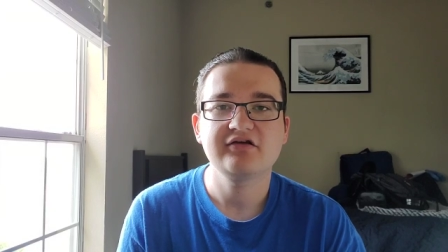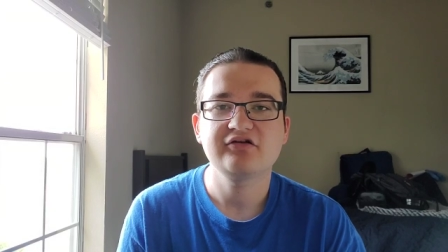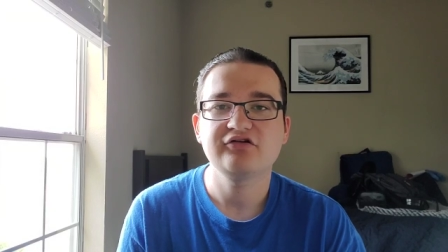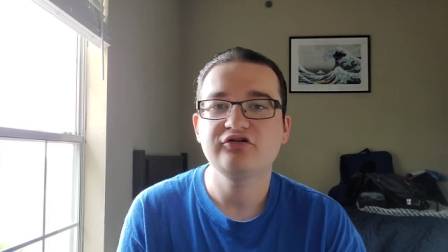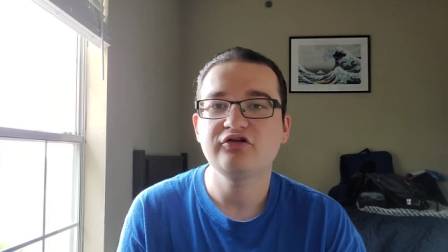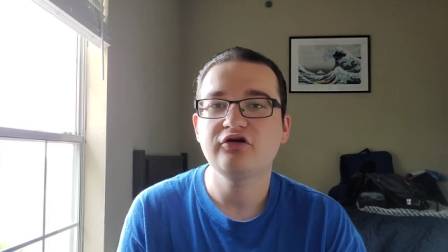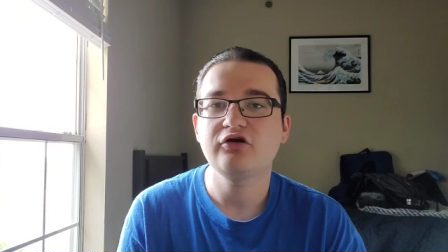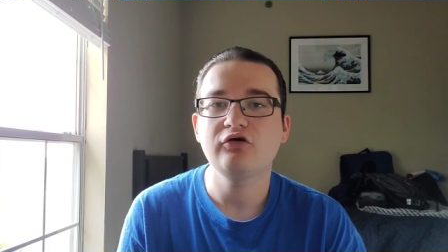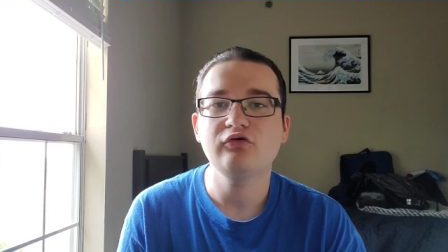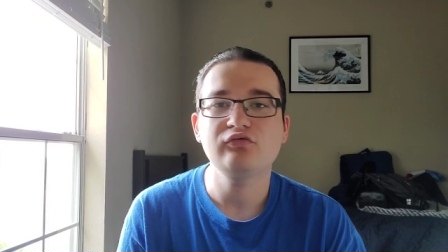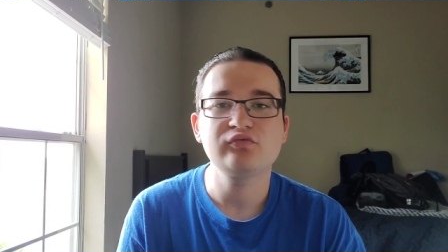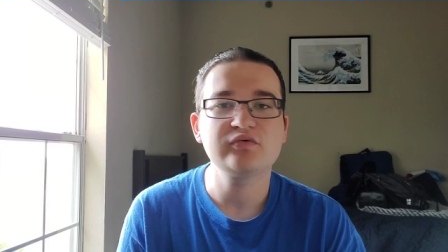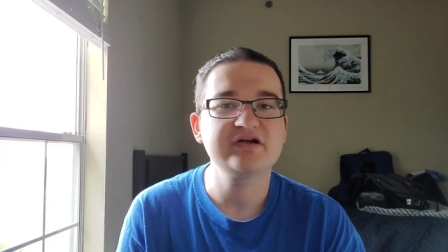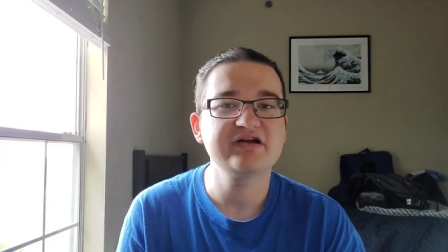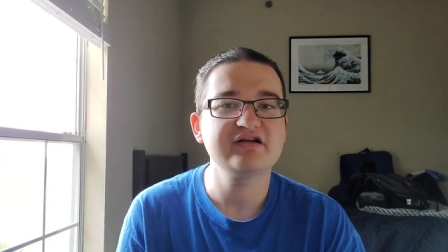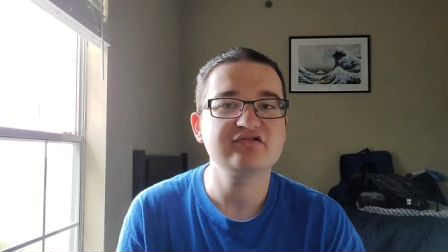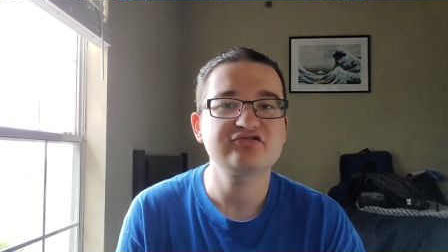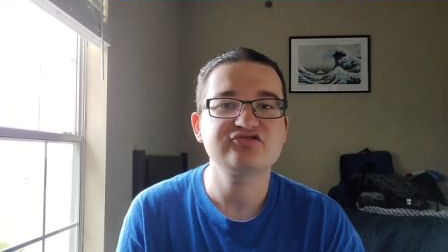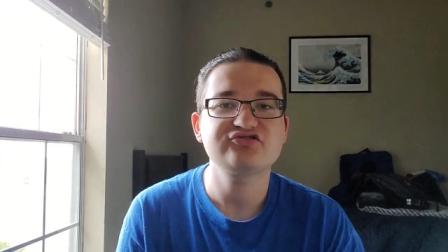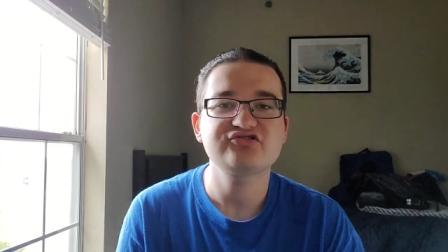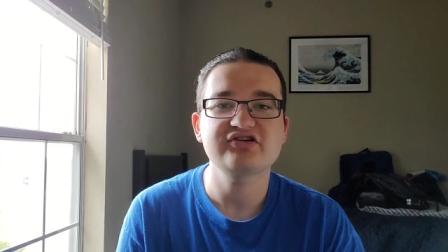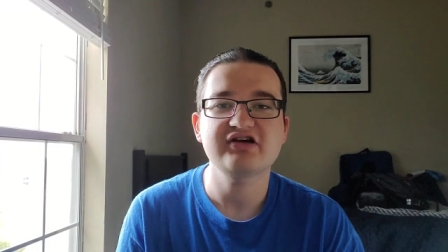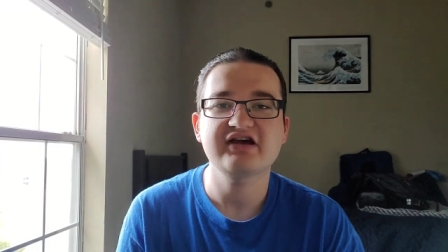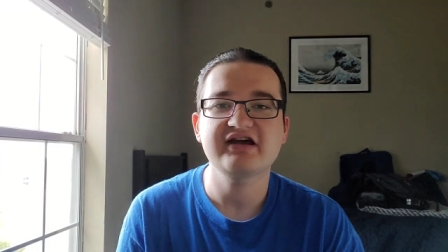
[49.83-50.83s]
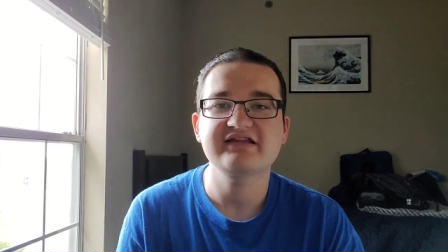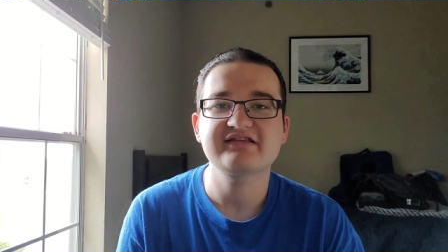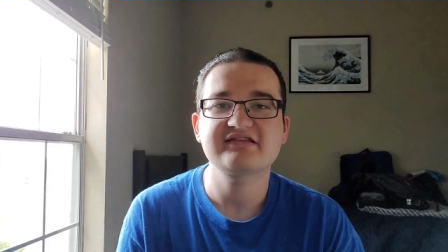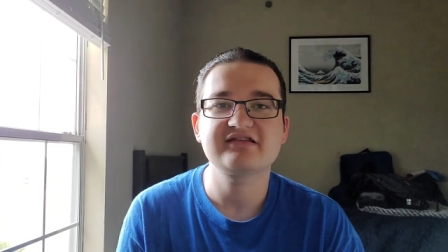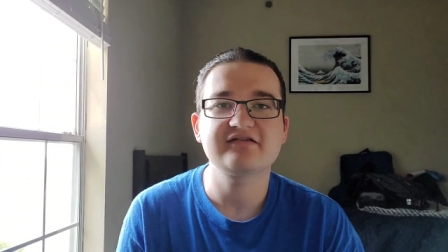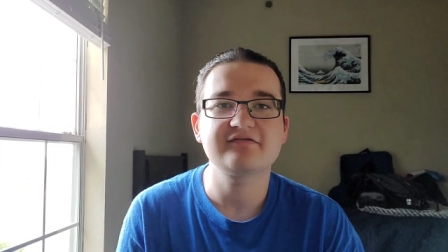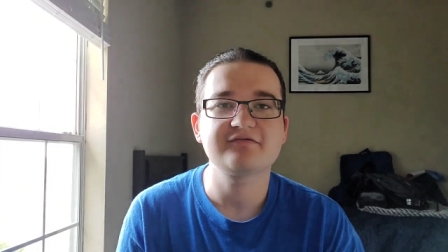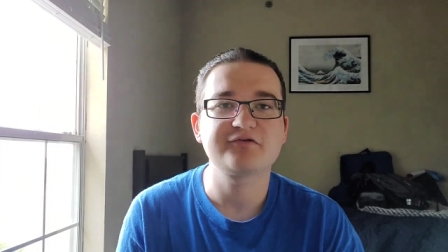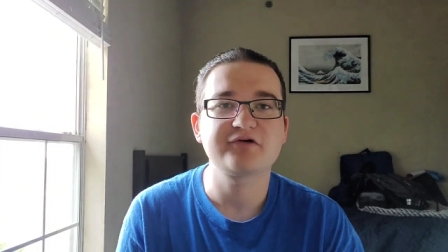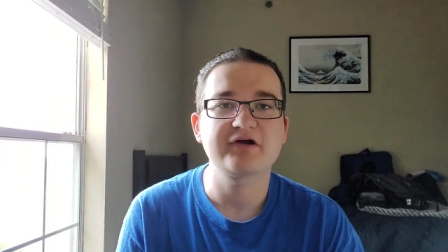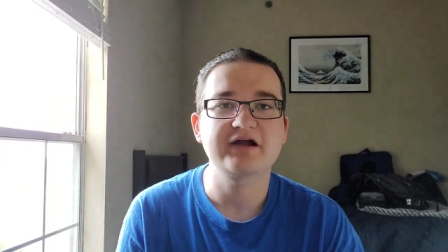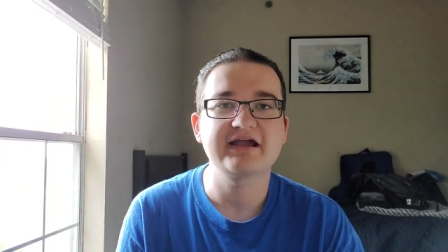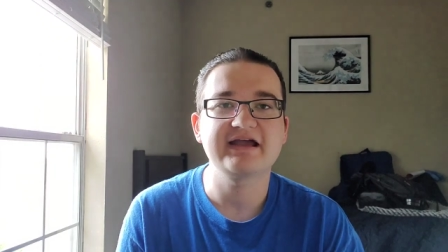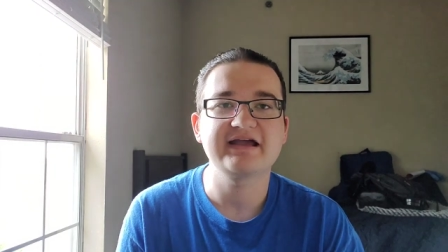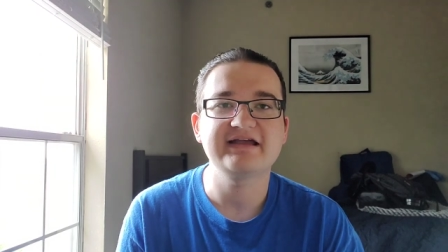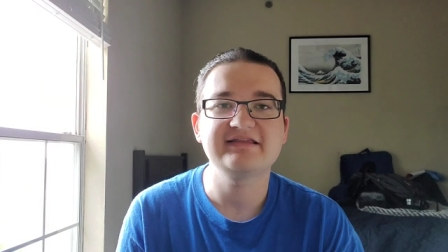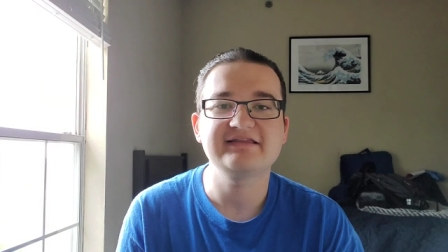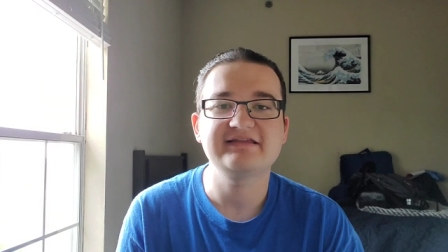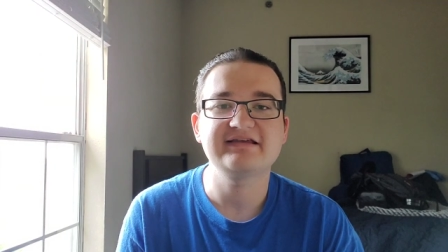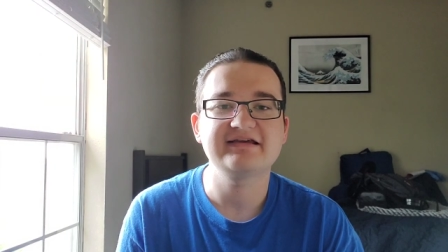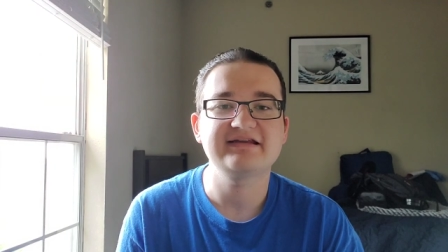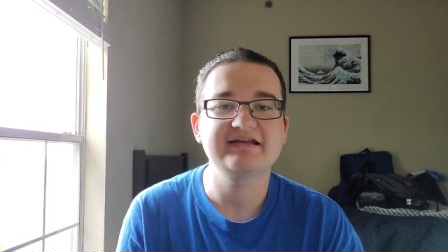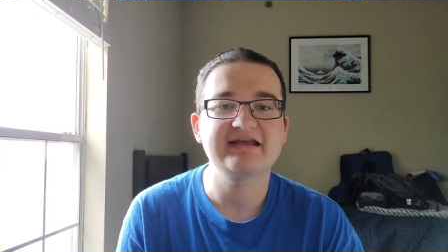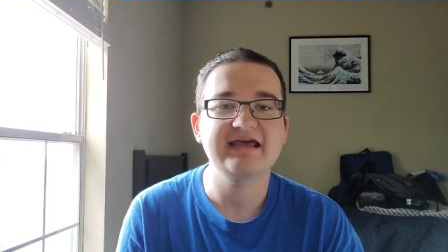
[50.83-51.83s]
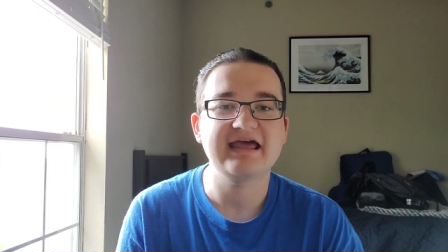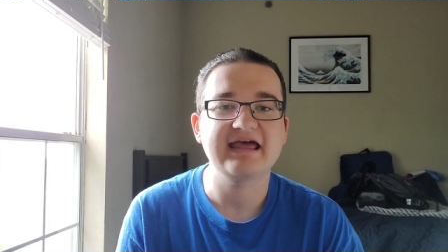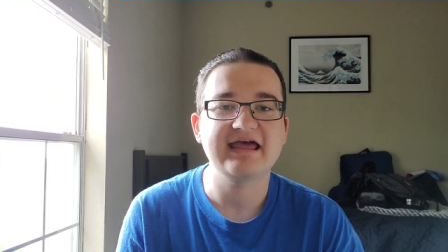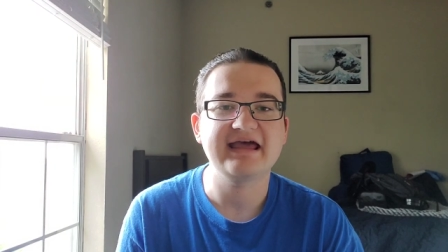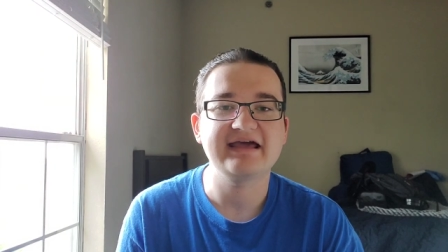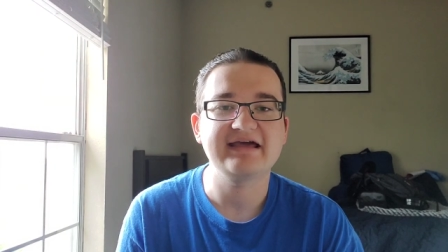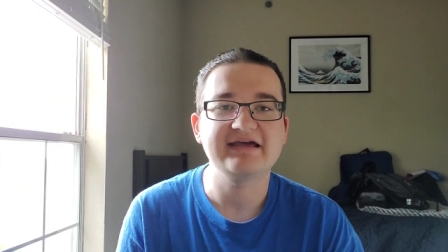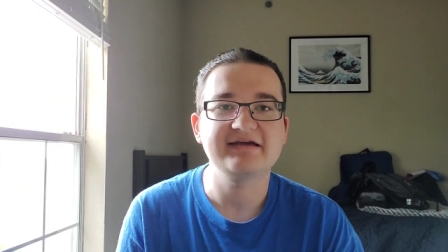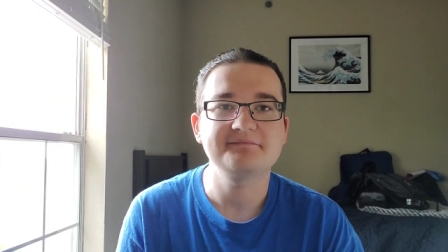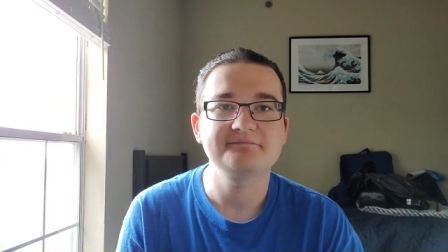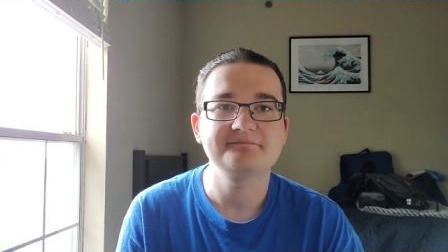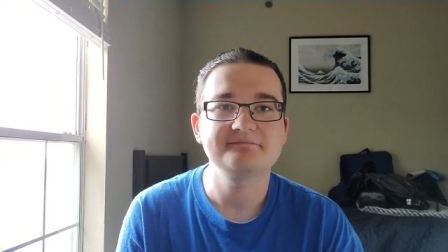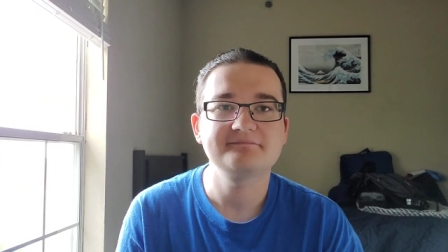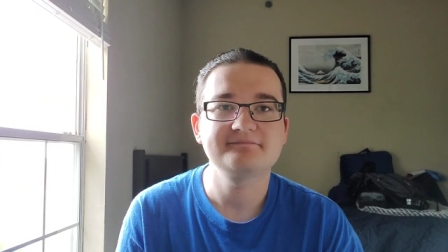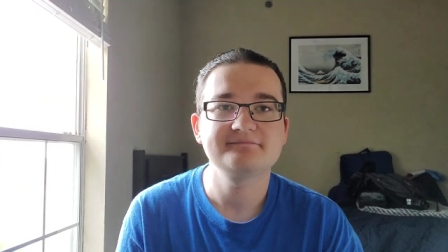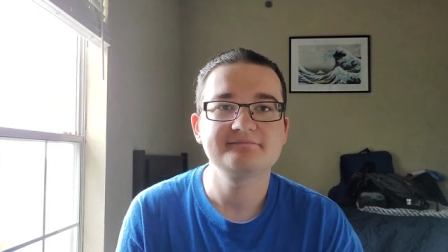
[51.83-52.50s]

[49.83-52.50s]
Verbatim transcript: No real chance of rain today.